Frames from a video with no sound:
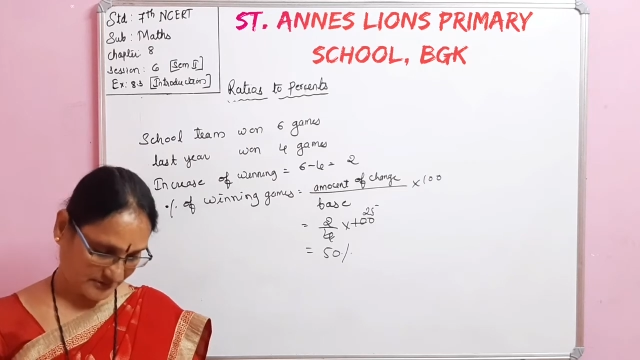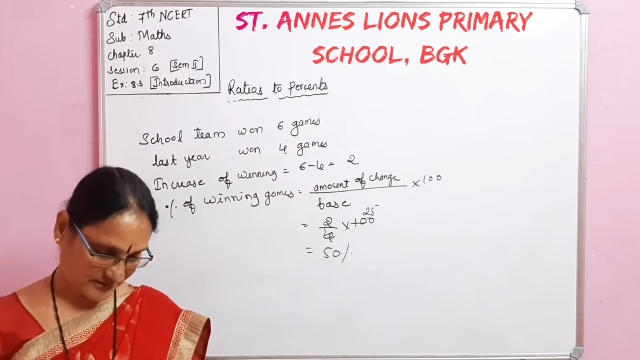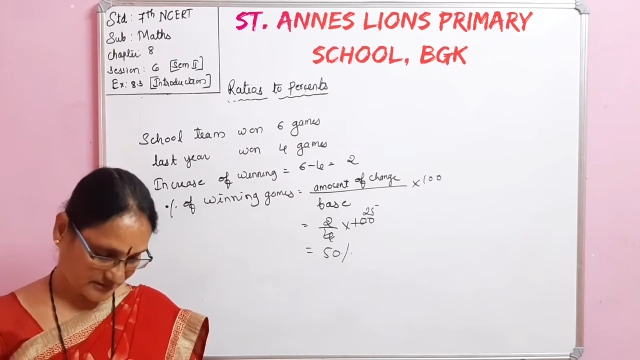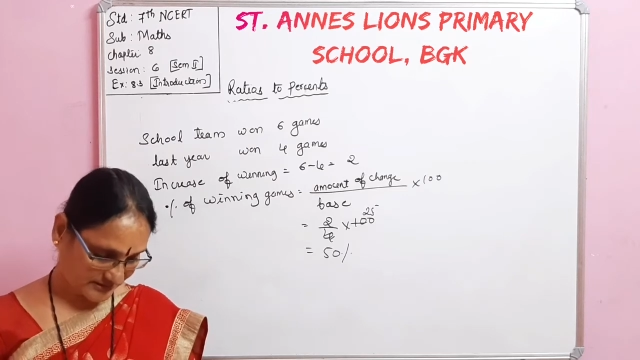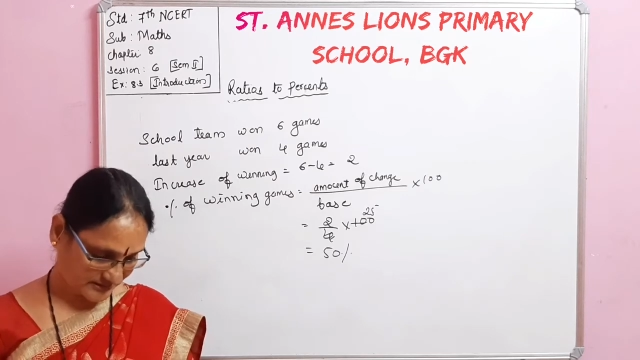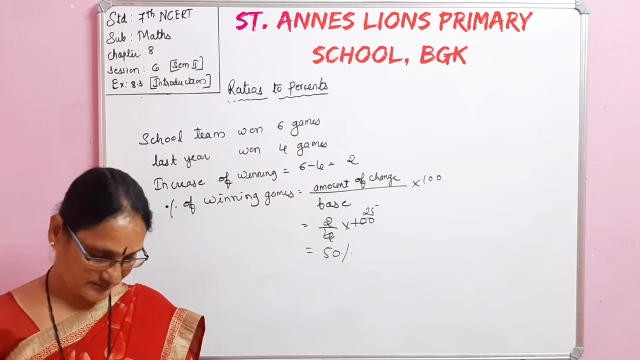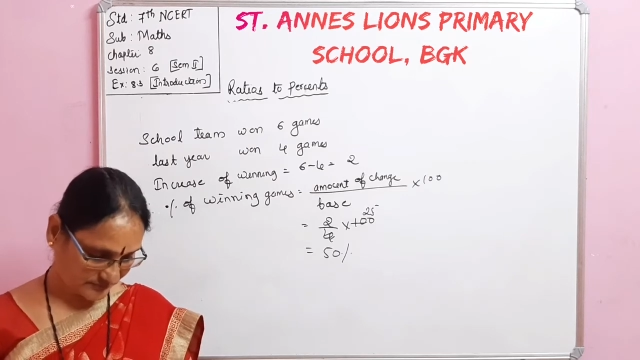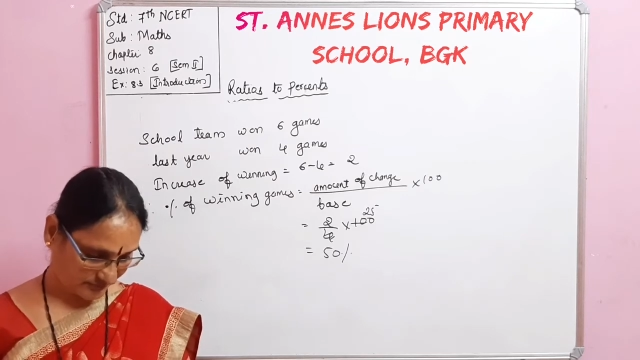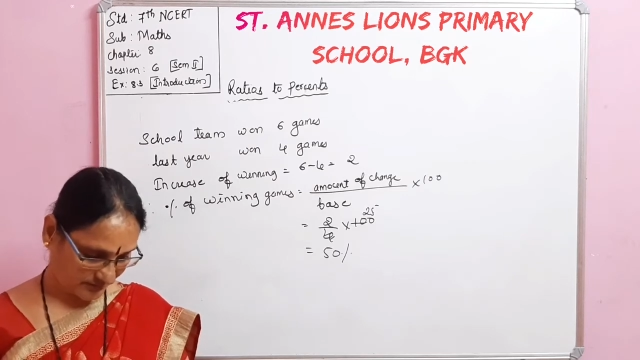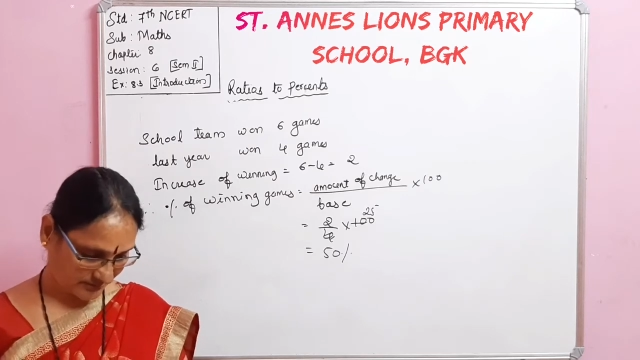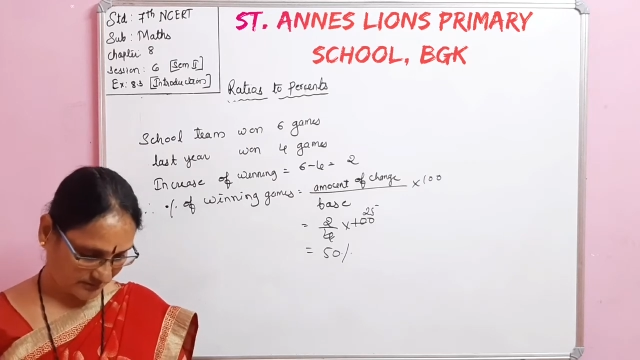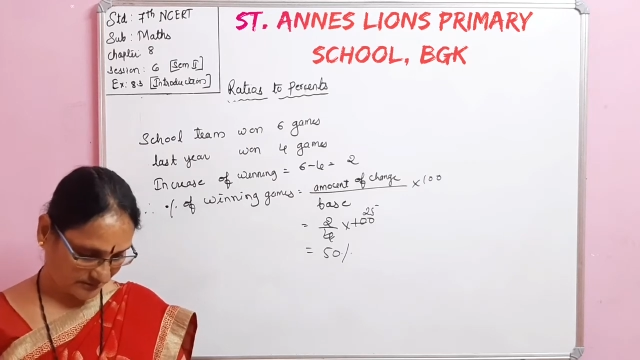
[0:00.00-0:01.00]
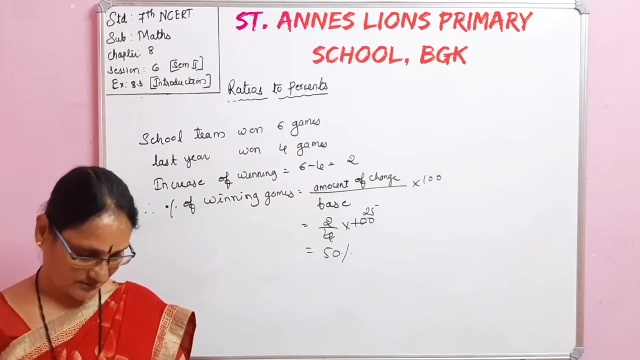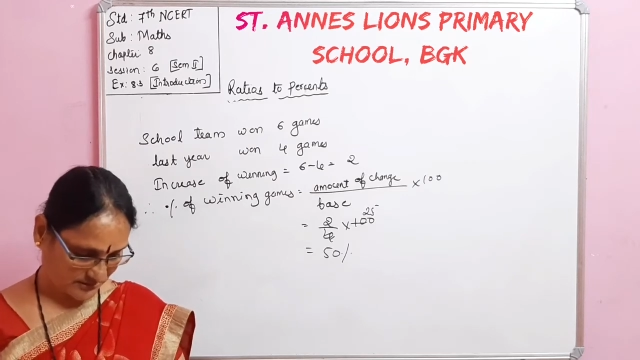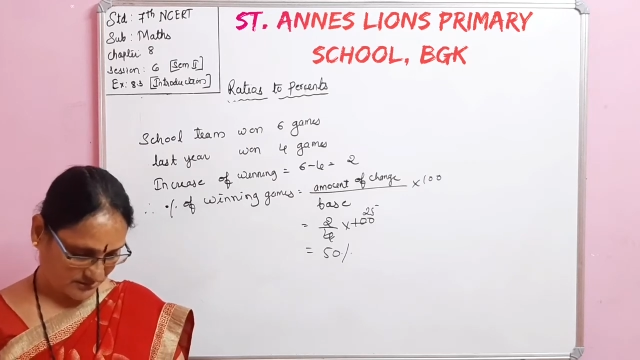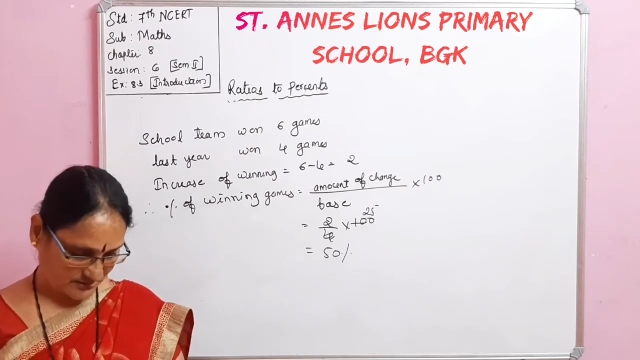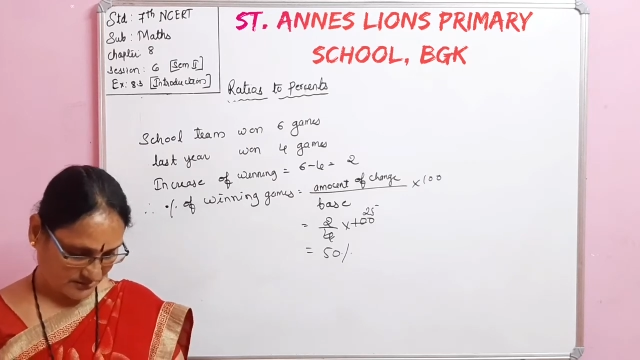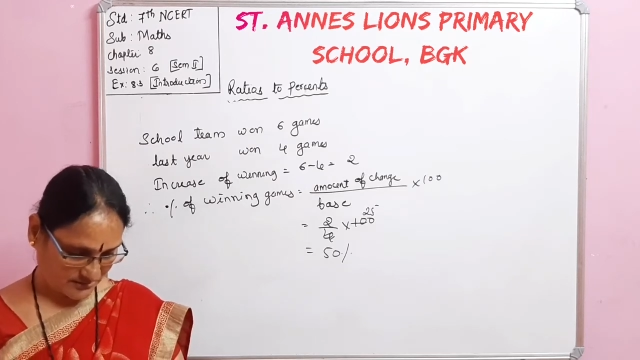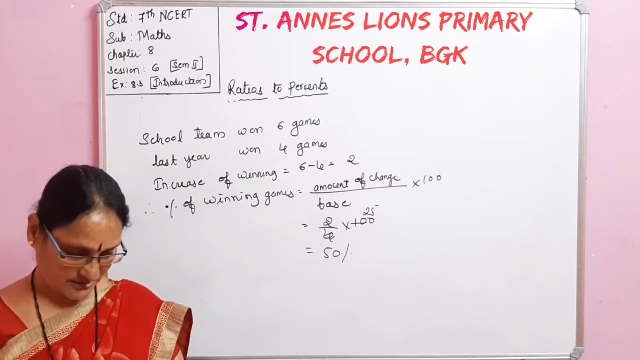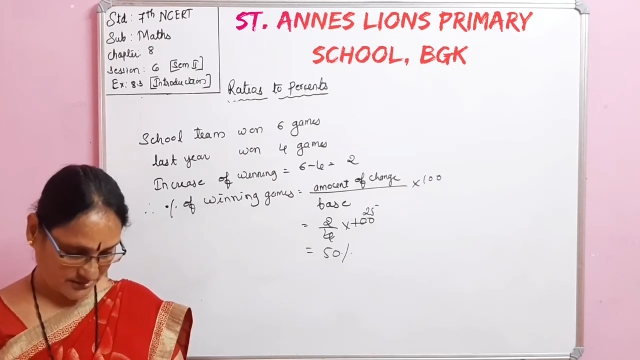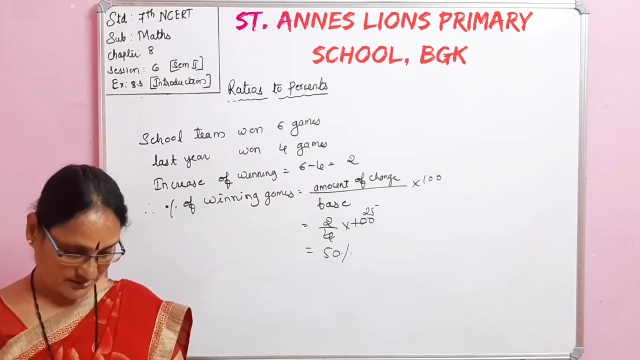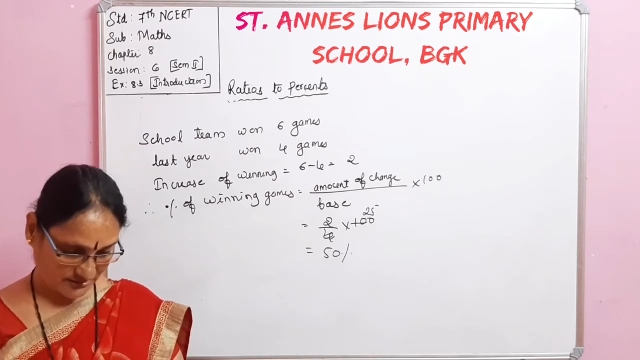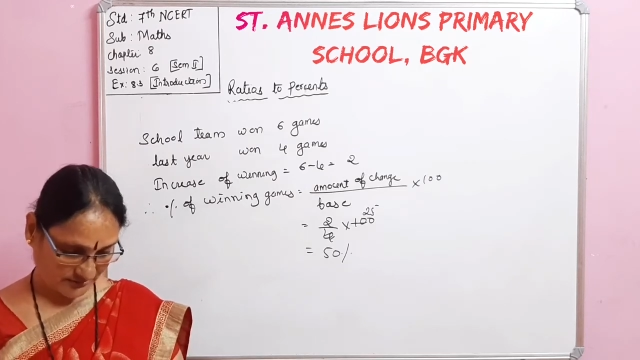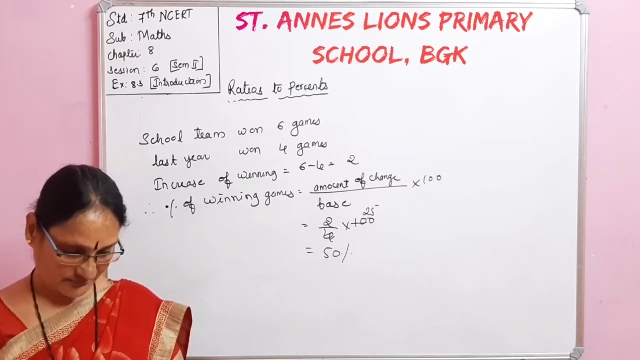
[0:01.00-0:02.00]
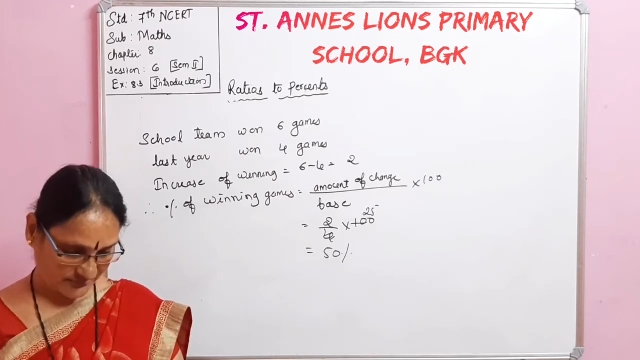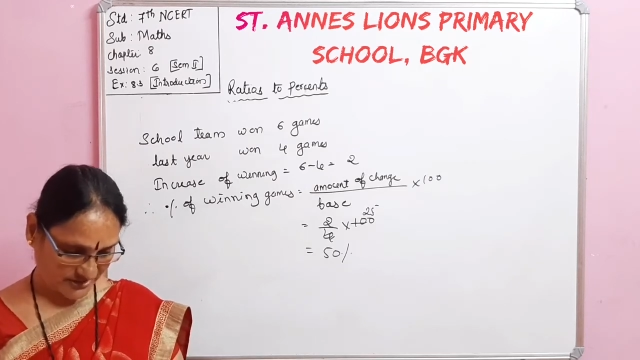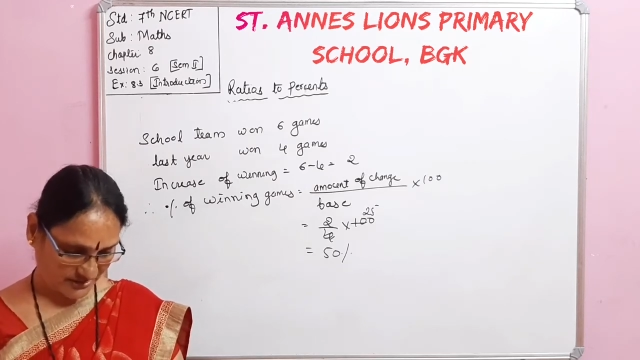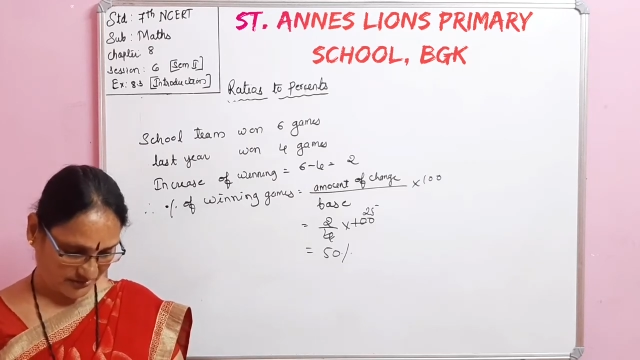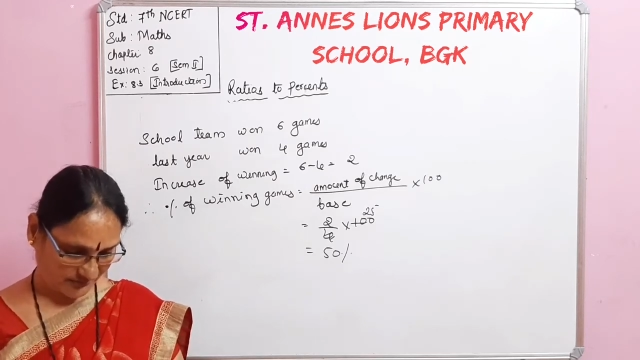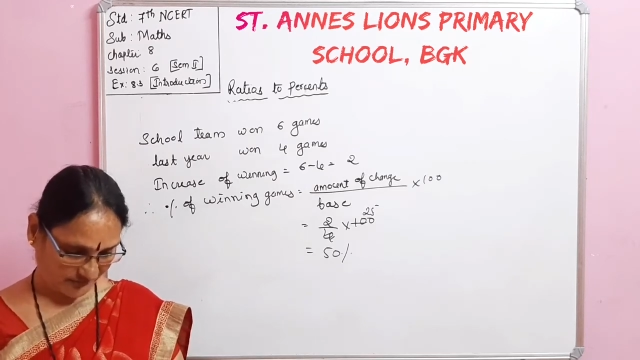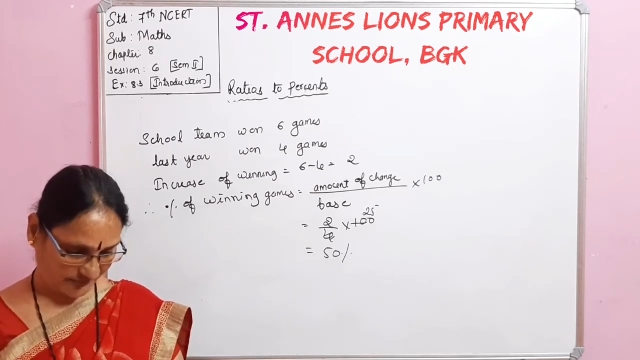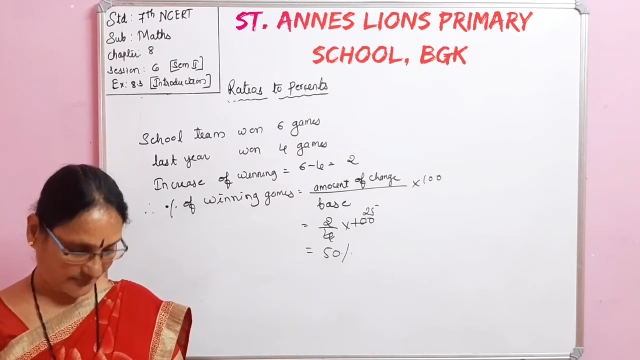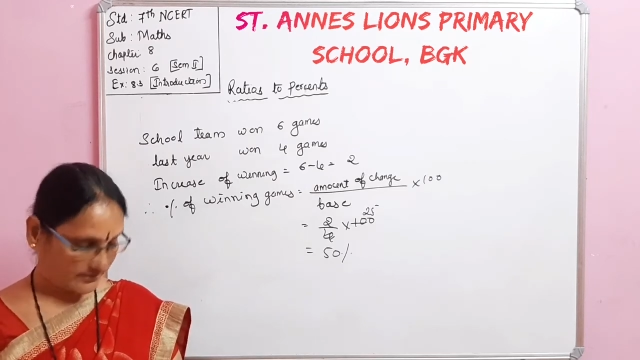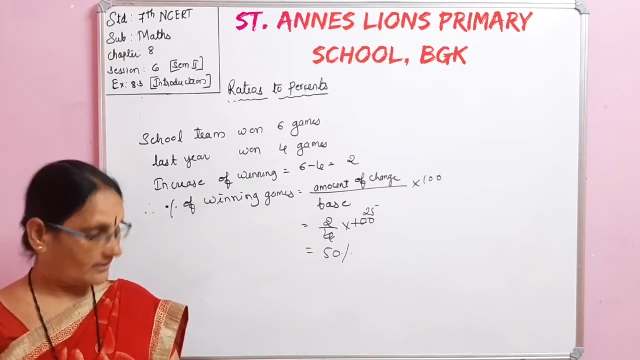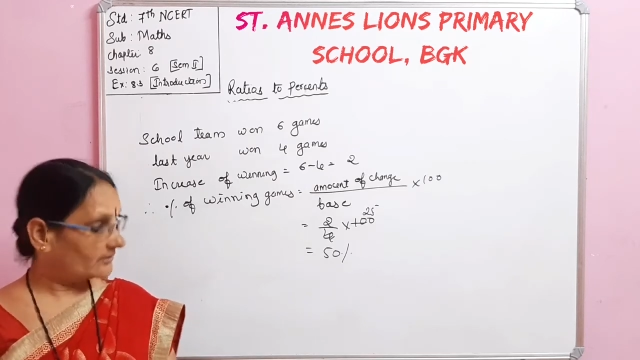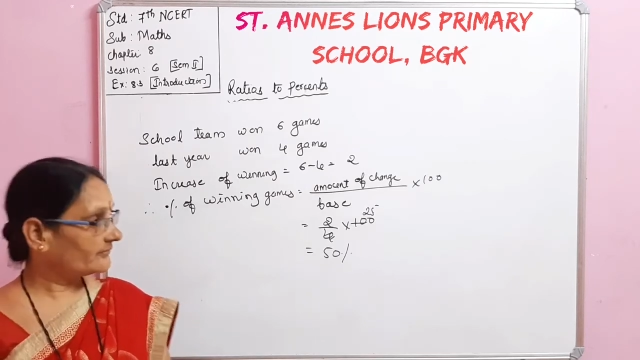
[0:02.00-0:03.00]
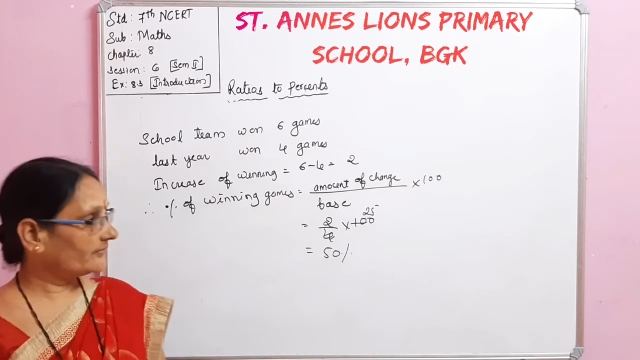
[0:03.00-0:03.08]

This is what the way of